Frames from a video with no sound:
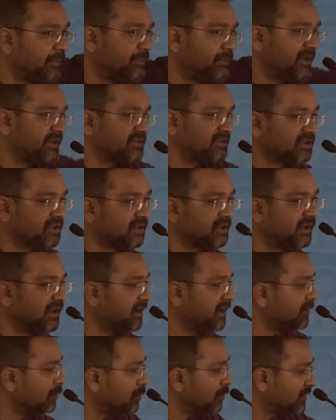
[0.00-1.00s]
pasted the
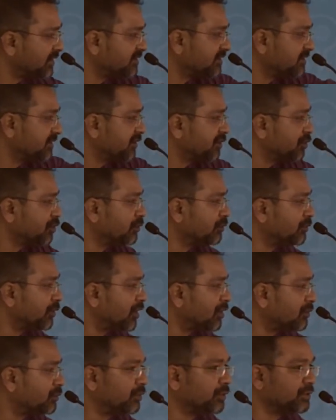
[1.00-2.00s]
legal notice in a new
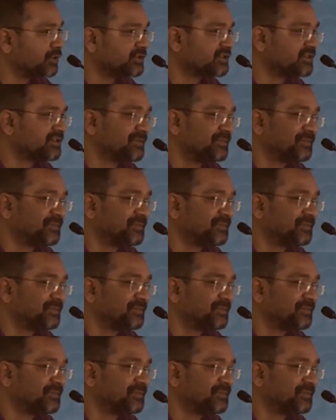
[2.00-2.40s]
blog post.